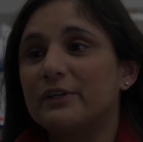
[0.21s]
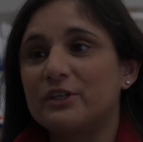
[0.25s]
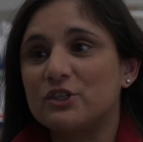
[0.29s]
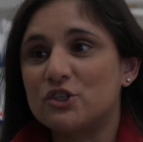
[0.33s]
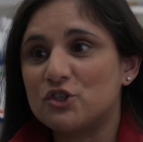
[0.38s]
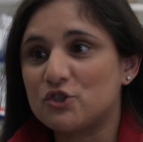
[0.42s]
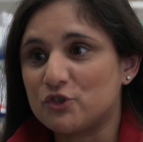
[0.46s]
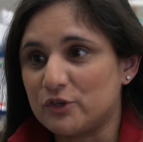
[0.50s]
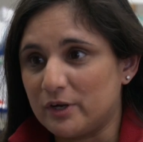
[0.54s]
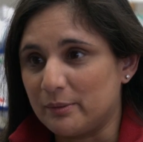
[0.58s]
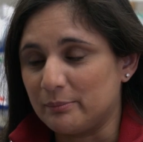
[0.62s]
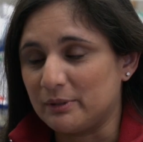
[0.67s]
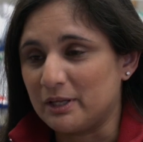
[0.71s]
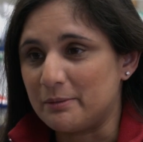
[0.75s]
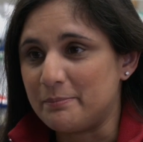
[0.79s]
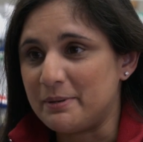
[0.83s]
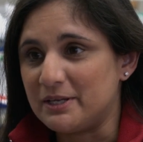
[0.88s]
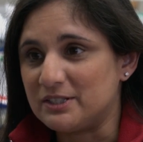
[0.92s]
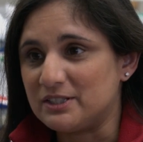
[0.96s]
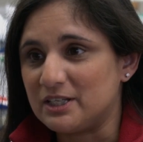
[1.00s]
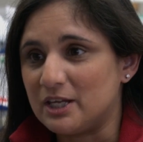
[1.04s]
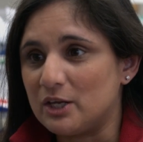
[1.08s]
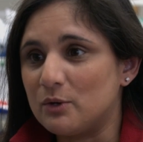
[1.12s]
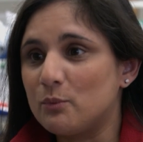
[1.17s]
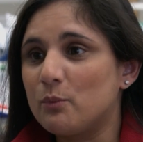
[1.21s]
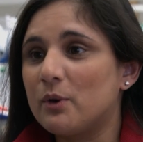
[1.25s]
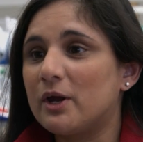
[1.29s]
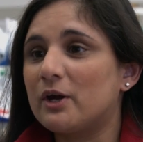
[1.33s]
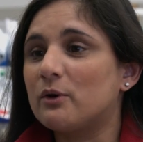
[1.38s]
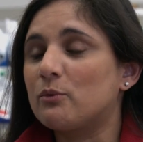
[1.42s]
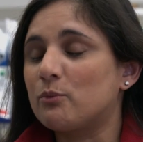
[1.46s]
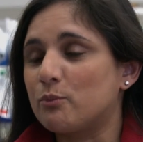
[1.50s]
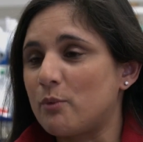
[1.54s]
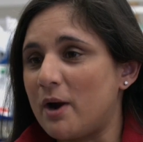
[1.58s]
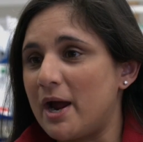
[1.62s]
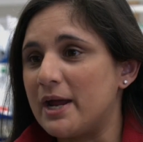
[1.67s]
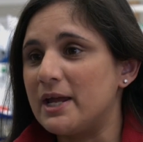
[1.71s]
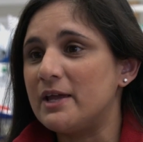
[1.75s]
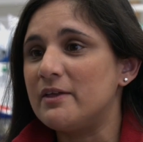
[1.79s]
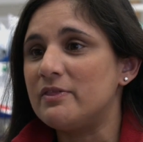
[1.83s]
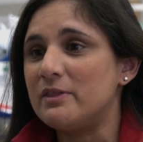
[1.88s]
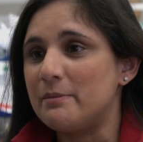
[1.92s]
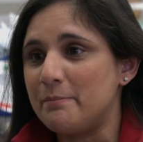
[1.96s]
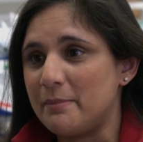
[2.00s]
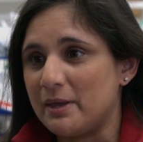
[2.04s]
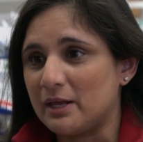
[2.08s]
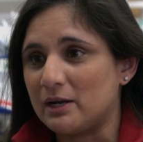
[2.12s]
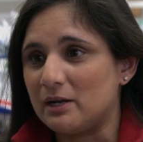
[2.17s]
are extremely busy. We're right in
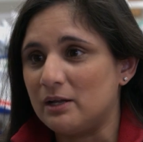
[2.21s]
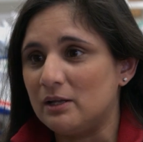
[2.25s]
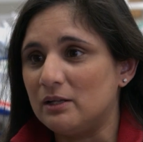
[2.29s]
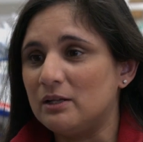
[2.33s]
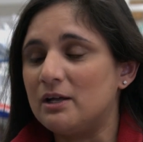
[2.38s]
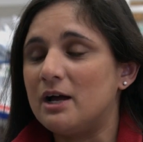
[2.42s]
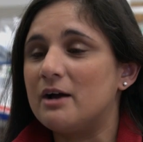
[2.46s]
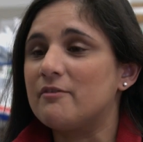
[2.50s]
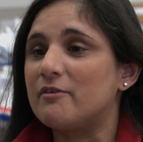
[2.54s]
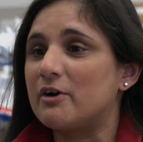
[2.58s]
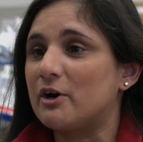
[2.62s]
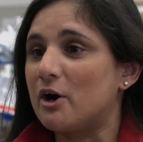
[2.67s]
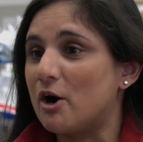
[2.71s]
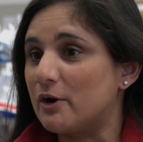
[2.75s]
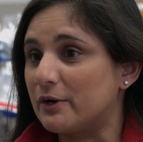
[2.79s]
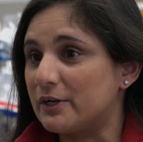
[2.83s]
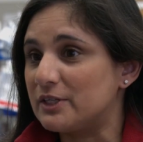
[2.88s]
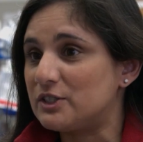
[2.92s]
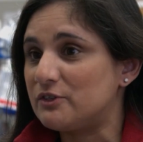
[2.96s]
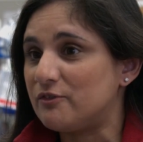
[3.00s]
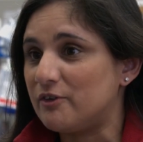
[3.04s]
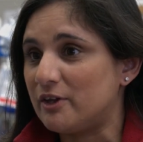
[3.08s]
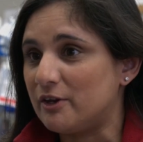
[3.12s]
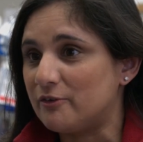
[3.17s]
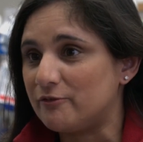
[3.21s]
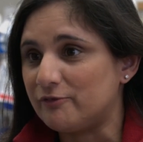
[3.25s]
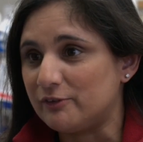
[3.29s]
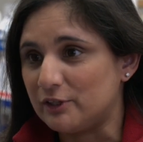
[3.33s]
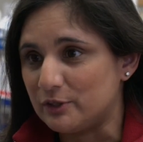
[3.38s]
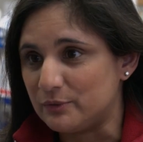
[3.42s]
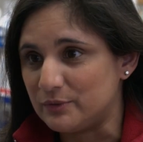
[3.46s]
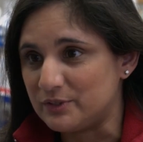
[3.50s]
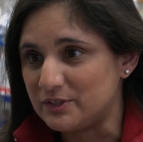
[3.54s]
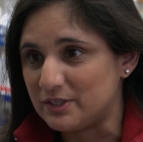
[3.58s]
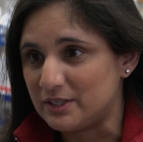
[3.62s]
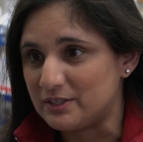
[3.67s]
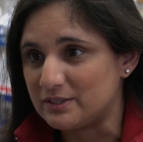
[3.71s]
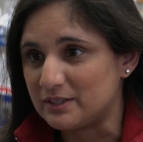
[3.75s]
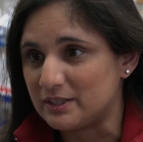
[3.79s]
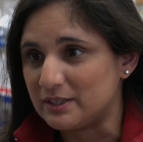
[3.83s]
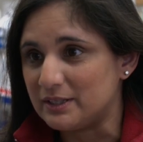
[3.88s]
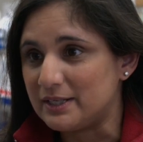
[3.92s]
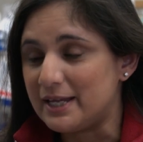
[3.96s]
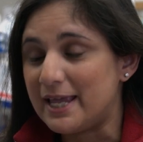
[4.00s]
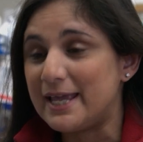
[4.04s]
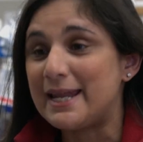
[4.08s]
the middle of our RSV and flu season.